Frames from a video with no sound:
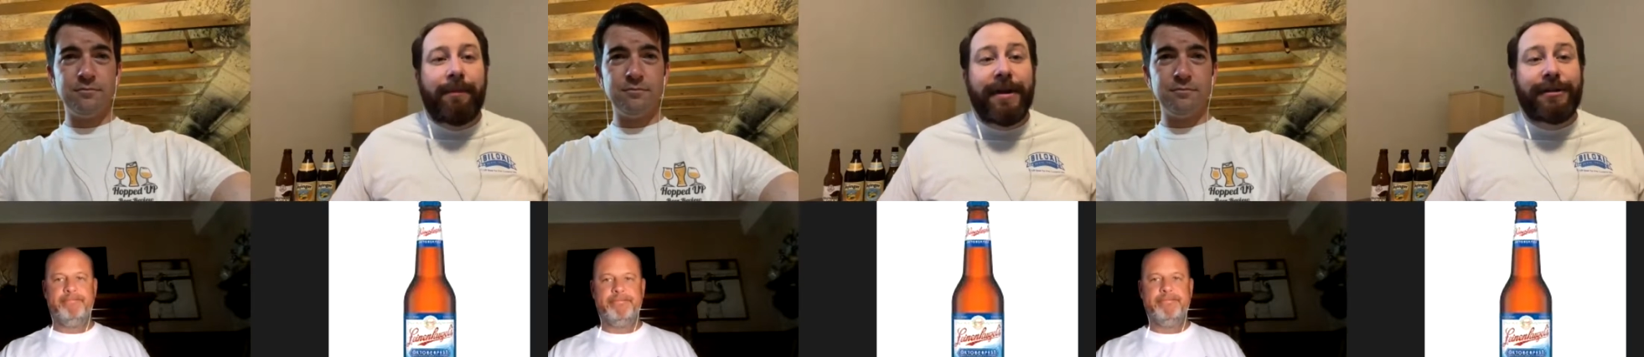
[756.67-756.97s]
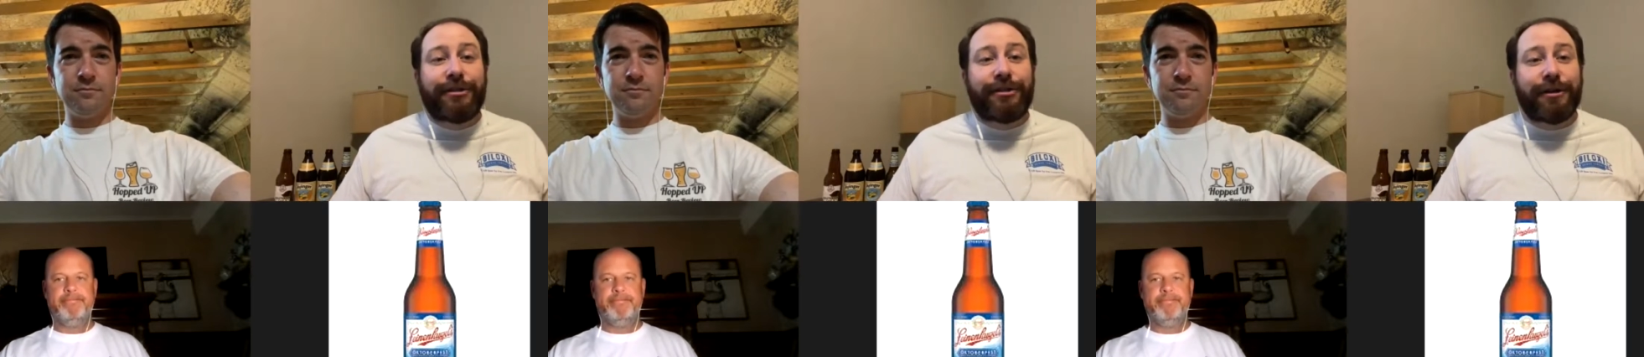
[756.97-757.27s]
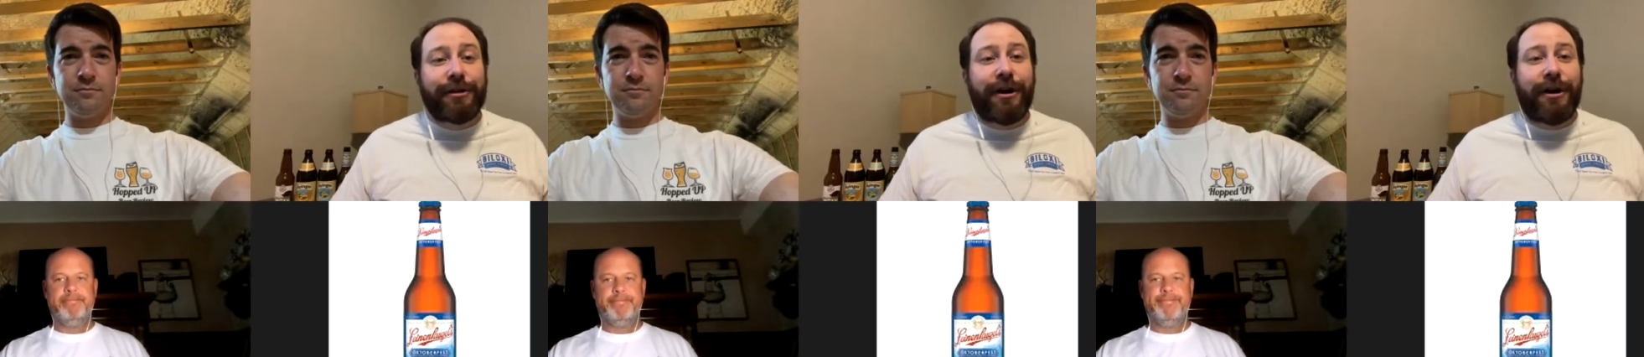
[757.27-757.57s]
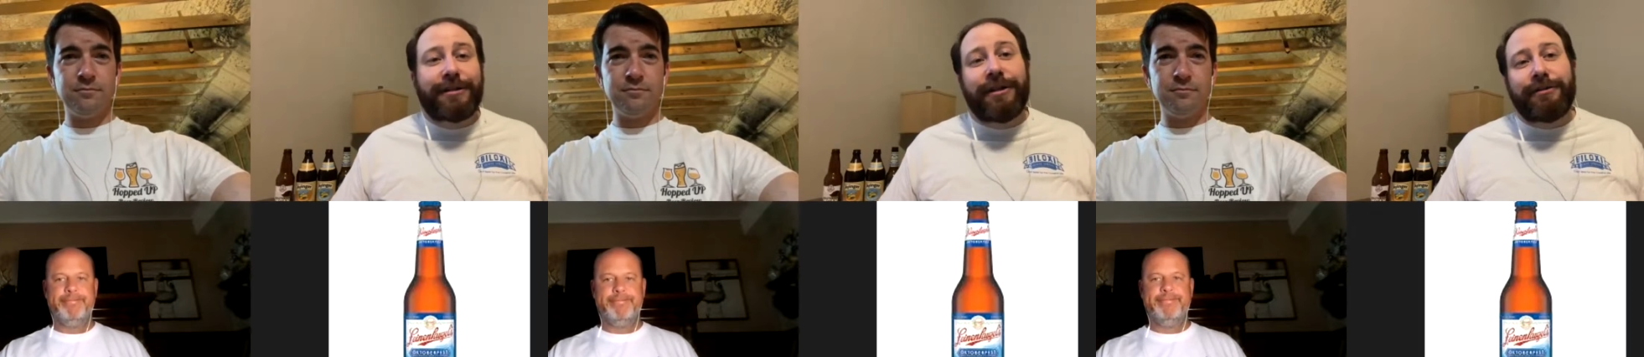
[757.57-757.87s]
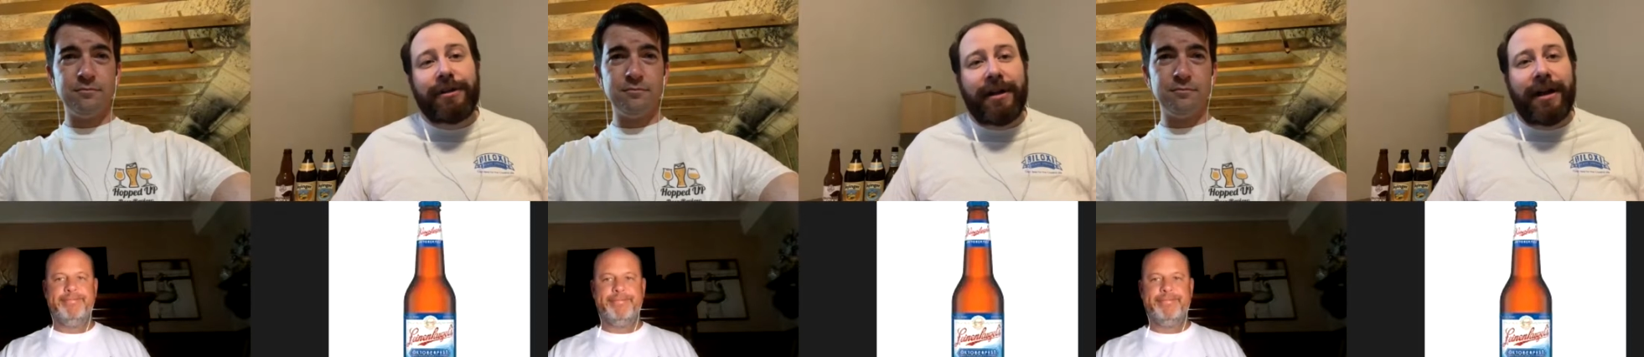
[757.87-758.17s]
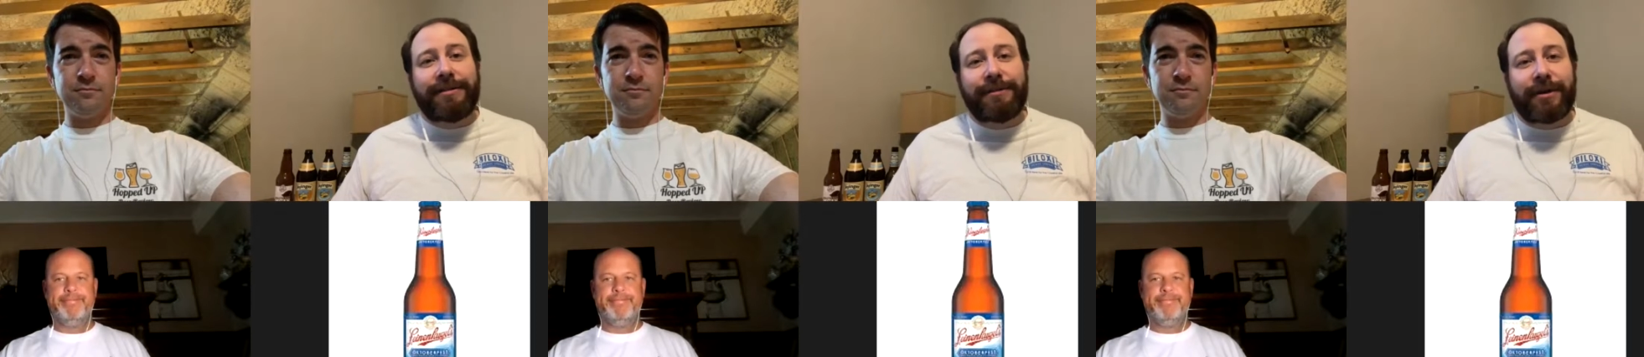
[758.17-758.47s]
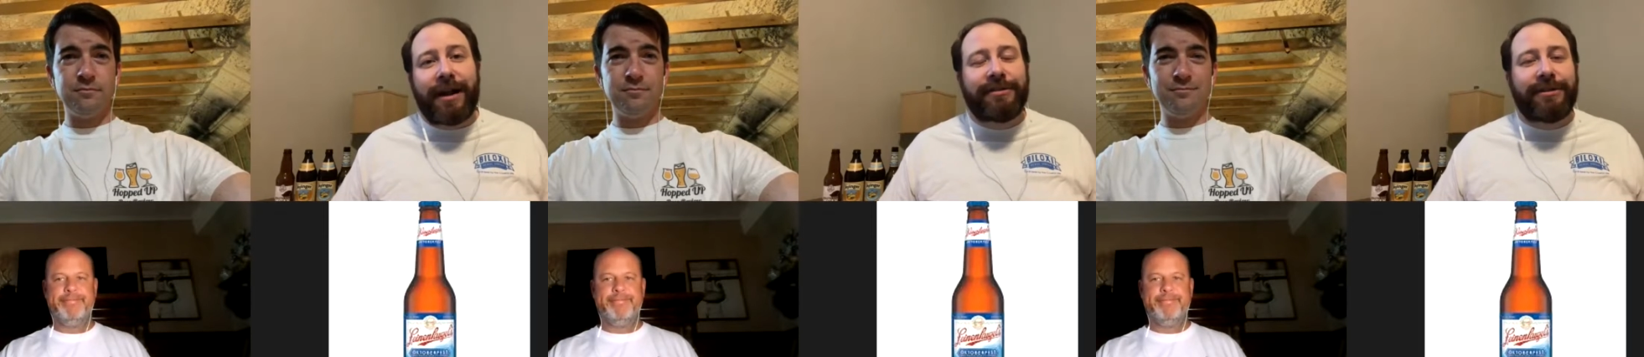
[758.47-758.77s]
Speaker 1: be sure also to like,
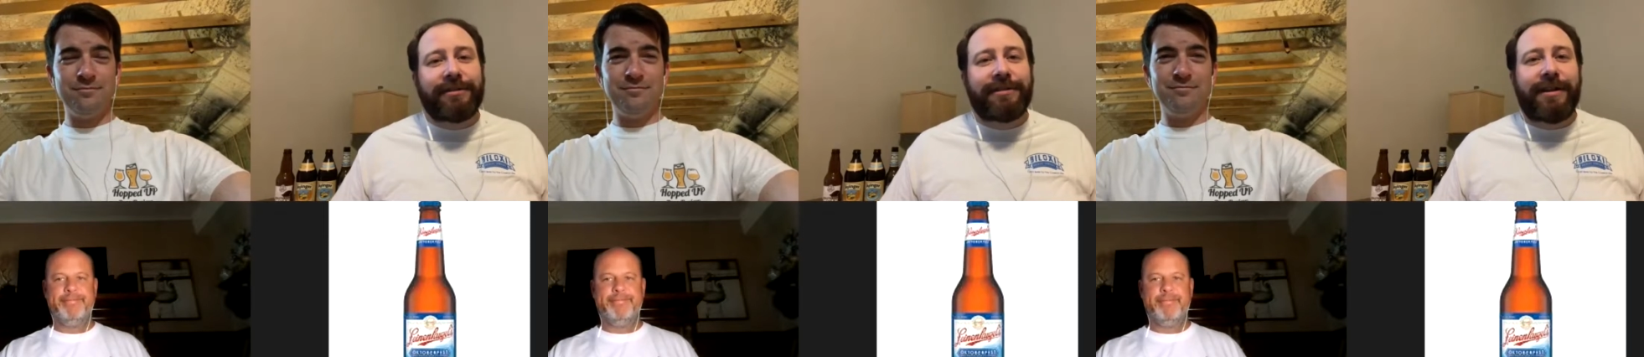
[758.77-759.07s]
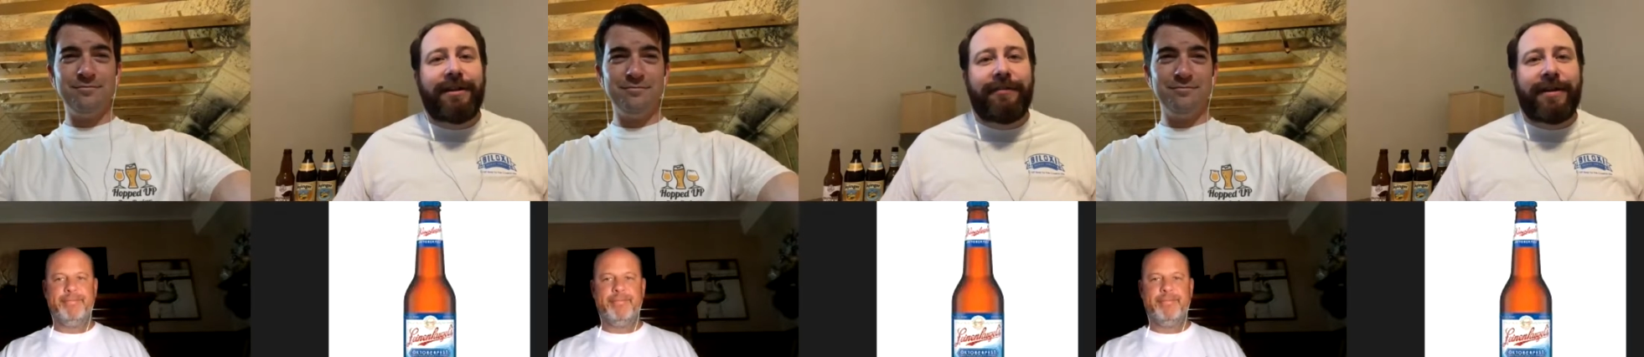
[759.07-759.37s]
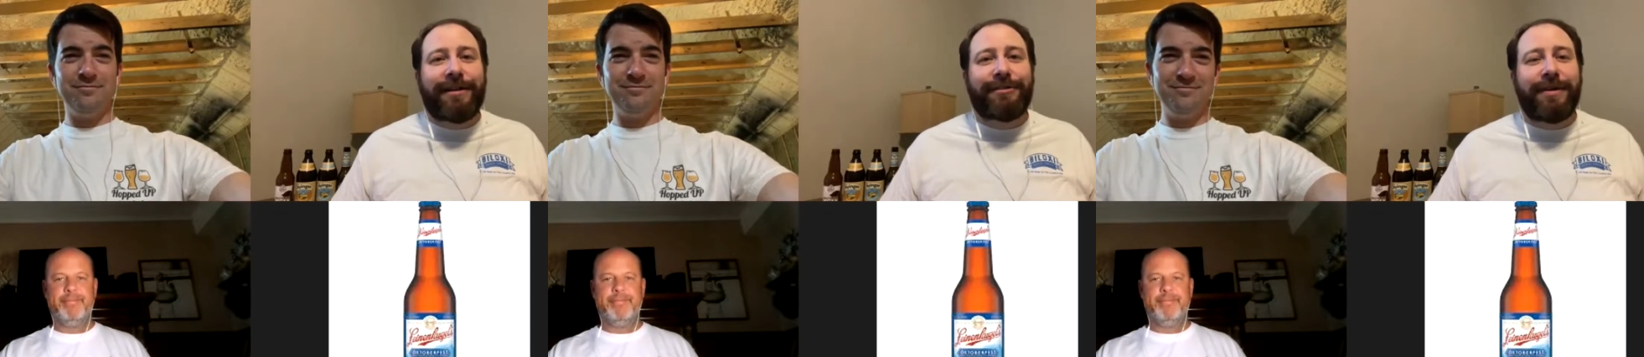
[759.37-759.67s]
subscribe, and cheers that notification